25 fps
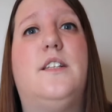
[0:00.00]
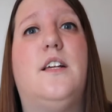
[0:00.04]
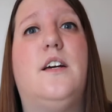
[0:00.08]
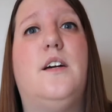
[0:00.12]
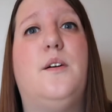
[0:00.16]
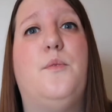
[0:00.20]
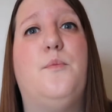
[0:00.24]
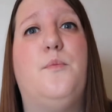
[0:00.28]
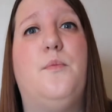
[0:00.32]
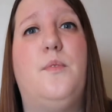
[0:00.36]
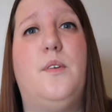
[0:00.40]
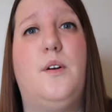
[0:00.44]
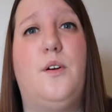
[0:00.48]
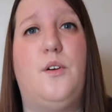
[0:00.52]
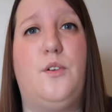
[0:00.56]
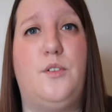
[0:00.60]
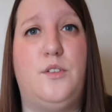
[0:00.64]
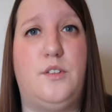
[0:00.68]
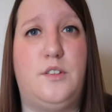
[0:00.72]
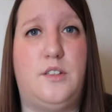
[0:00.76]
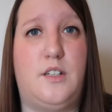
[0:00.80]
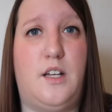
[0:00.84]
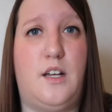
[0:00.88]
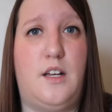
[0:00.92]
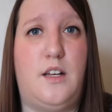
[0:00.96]
them
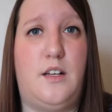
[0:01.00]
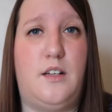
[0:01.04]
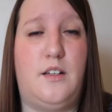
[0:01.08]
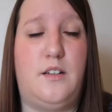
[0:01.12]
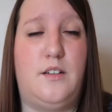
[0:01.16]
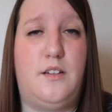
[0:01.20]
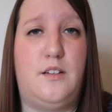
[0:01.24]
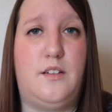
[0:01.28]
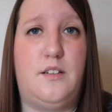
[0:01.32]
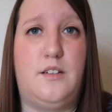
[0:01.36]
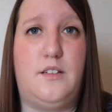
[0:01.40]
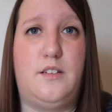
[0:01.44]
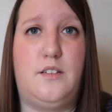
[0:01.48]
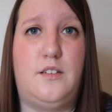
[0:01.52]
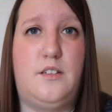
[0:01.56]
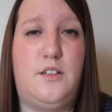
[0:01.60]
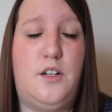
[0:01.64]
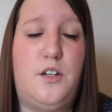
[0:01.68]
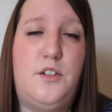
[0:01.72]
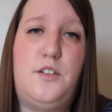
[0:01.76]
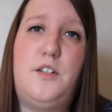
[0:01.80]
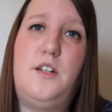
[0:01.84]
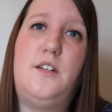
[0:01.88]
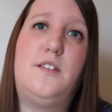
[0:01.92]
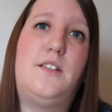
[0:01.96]
under
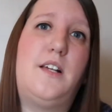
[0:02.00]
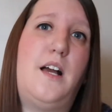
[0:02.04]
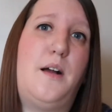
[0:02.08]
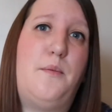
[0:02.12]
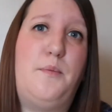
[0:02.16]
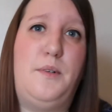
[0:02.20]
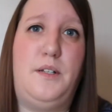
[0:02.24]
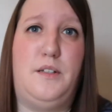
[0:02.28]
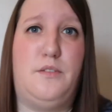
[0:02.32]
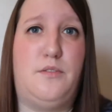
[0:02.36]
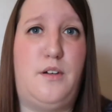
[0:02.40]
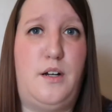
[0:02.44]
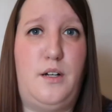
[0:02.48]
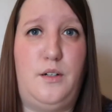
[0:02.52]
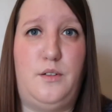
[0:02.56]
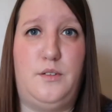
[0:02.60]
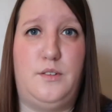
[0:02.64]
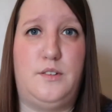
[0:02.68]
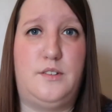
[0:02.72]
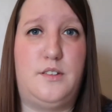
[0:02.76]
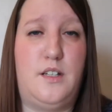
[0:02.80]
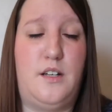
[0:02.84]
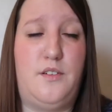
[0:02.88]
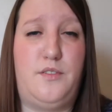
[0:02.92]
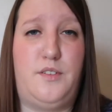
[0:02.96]
God knows how many
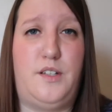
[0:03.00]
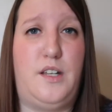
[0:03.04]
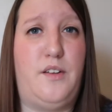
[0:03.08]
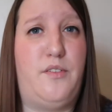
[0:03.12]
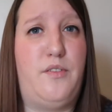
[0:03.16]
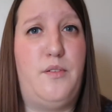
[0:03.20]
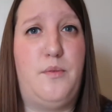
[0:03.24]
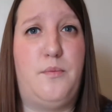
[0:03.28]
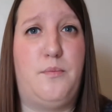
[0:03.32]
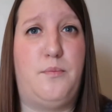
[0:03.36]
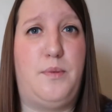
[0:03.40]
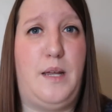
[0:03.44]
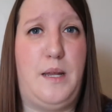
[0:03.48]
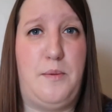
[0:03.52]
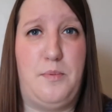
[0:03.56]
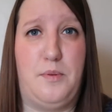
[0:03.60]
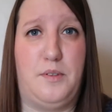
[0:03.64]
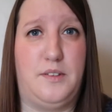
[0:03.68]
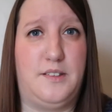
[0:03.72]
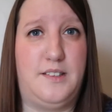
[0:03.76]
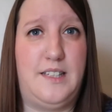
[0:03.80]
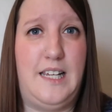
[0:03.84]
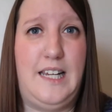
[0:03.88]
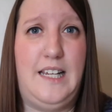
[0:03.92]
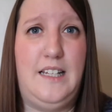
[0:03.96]
rows of different
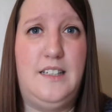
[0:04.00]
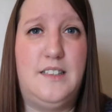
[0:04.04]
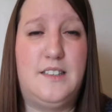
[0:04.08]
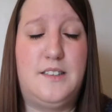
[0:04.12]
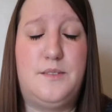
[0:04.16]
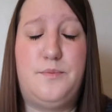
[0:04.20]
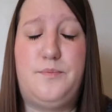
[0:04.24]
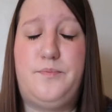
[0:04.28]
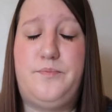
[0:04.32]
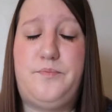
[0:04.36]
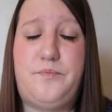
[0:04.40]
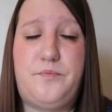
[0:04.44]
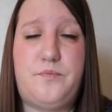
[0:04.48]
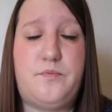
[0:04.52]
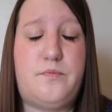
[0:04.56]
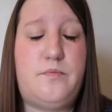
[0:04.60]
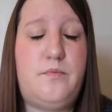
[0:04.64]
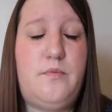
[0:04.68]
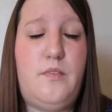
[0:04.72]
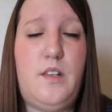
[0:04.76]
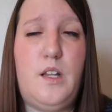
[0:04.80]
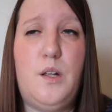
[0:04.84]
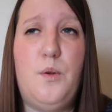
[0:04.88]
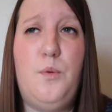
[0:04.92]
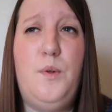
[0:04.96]
people's seats,
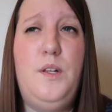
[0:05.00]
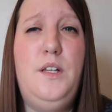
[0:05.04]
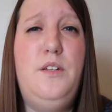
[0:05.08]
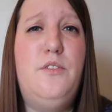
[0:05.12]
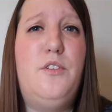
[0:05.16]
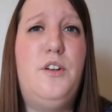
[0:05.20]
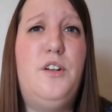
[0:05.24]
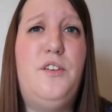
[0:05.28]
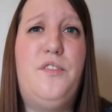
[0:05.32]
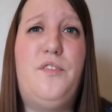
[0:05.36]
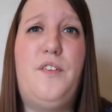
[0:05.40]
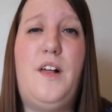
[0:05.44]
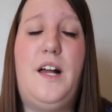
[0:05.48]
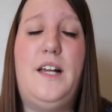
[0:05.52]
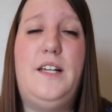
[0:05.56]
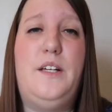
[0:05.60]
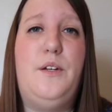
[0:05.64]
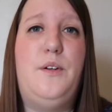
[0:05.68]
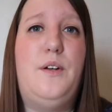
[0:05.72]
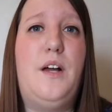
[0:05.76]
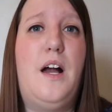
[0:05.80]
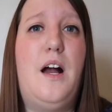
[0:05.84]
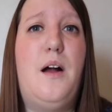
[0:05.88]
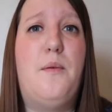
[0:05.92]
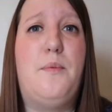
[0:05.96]
and you're on a flight, you
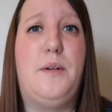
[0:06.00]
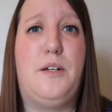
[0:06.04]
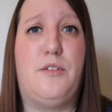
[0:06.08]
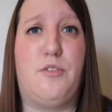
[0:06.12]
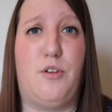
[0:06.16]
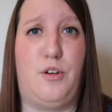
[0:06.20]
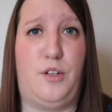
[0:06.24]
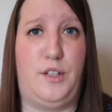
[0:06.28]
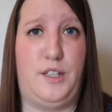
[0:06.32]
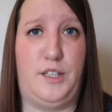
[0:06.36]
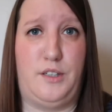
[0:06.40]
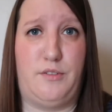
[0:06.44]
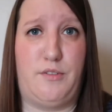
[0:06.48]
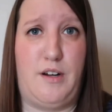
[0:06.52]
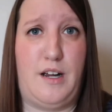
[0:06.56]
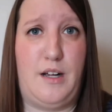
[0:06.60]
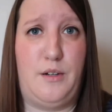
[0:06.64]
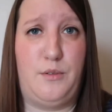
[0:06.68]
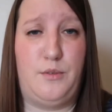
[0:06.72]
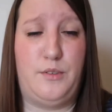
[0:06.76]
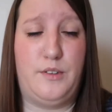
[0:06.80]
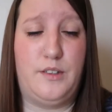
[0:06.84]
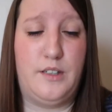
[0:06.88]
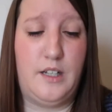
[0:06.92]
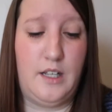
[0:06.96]
can't be crawling
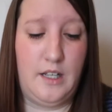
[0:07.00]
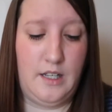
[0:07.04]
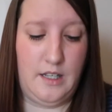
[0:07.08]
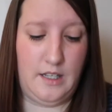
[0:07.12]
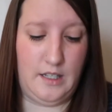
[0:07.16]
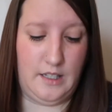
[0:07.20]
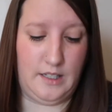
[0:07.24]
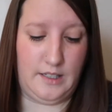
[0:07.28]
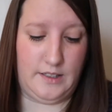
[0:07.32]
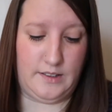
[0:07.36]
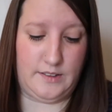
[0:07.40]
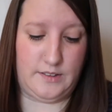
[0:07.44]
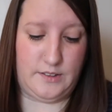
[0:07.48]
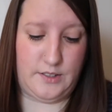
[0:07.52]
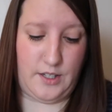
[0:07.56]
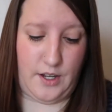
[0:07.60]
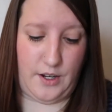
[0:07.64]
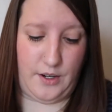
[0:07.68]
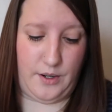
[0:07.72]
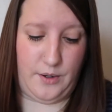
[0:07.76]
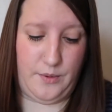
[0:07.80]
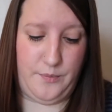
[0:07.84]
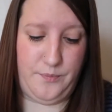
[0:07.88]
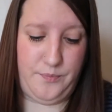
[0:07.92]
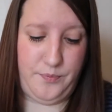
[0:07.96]
around.
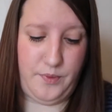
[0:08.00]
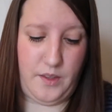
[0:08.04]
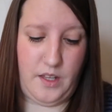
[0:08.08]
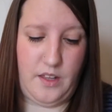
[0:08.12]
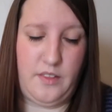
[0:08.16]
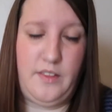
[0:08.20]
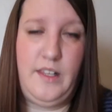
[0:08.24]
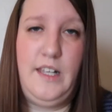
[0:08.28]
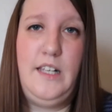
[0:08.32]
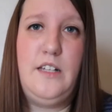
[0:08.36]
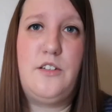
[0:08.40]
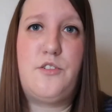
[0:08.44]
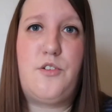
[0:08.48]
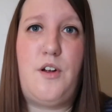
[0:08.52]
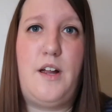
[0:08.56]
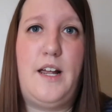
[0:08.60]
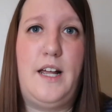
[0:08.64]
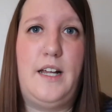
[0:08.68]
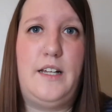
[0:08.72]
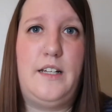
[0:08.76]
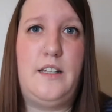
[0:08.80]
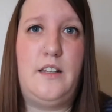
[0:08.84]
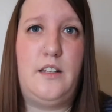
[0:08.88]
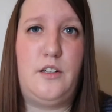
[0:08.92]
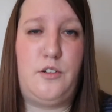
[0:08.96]
So these
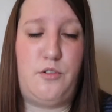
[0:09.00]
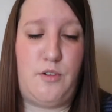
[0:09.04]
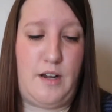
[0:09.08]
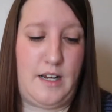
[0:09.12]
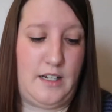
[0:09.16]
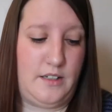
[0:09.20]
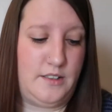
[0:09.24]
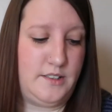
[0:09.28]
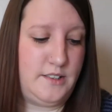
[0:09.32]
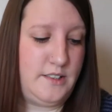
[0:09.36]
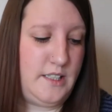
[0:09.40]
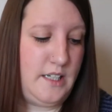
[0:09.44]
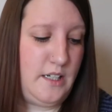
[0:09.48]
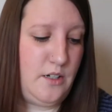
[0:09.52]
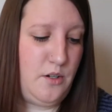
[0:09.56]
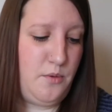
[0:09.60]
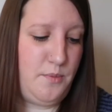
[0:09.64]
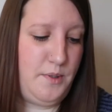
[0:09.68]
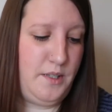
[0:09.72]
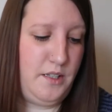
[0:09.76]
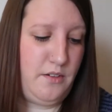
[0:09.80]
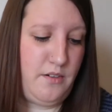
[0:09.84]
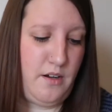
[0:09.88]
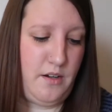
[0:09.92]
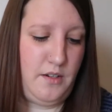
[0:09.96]
triangular crayons, they come
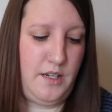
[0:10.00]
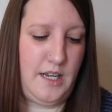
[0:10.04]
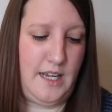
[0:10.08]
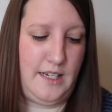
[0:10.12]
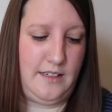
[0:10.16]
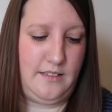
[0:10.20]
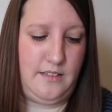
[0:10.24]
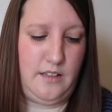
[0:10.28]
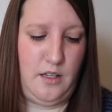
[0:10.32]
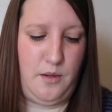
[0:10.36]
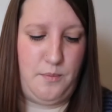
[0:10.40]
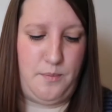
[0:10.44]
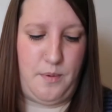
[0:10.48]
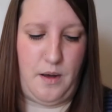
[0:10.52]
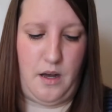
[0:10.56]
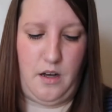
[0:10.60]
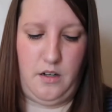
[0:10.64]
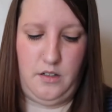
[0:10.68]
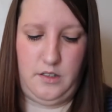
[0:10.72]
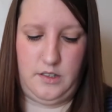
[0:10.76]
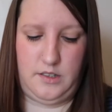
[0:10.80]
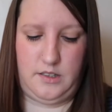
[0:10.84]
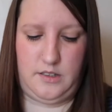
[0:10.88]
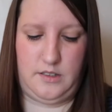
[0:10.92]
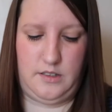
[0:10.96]
in their own nice little
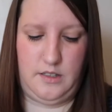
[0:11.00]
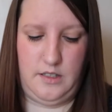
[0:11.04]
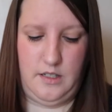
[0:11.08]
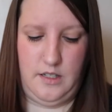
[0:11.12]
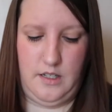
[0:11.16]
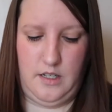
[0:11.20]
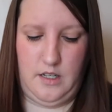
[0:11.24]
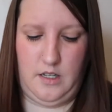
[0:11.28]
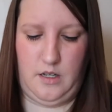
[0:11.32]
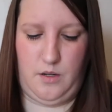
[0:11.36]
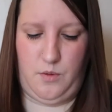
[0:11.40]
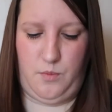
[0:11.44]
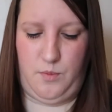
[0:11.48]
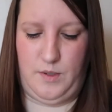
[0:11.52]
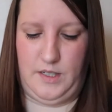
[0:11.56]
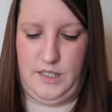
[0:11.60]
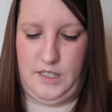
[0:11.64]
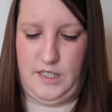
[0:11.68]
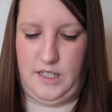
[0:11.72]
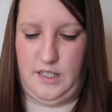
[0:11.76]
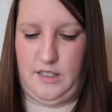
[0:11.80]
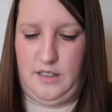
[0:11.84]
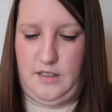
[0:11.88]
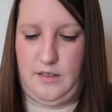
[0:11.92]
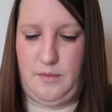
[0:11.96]
box,
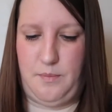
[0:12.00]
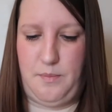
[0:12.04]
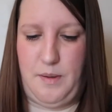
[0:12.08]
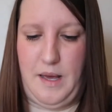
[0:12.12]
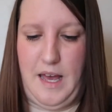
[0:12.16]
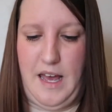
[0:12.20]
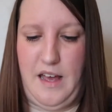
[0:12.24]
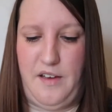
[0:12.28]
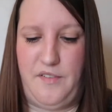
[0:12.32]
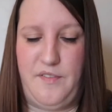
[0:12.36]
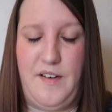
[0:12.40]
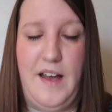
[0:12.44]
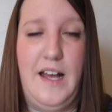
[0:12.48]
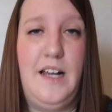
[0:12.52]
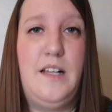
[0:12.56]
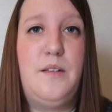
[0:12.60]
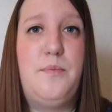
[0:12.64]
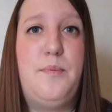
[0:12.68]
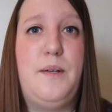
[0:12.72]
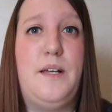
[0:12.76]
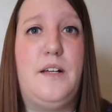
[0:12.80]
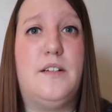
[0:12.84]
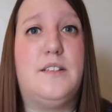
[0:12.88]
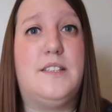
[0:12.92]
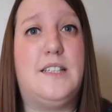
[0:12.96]
which is perfect
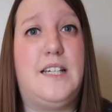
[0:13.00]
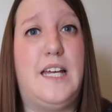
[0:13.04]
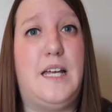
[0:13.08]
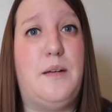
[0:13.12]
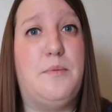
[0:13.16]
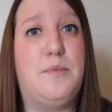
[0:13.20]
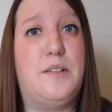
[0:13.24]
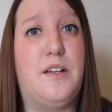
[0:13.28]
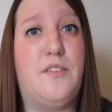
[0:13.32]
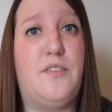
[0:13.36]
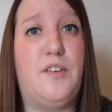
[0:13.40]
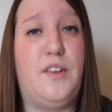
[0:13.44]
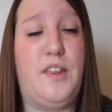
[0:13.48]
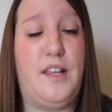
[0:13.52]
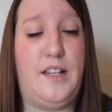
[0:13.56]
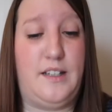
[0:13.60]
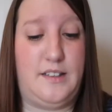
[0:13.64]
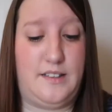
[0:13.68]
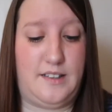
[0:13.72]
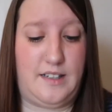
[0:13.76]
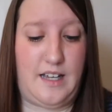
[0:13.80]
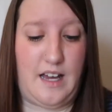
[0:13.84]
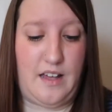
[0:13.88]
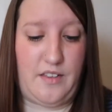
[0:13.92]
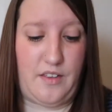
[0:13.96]
because it keeps everything
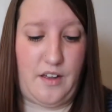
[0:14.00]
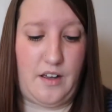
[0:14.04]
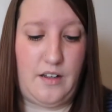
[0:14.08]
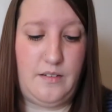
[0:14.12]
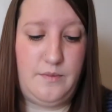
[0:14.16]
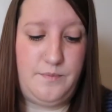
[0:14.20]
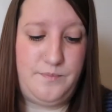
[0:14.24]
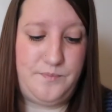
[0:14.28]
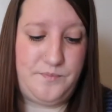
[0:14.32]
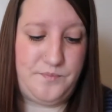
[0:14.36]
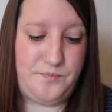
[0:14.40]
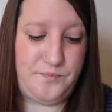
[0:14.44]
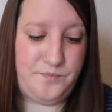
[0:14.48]
together.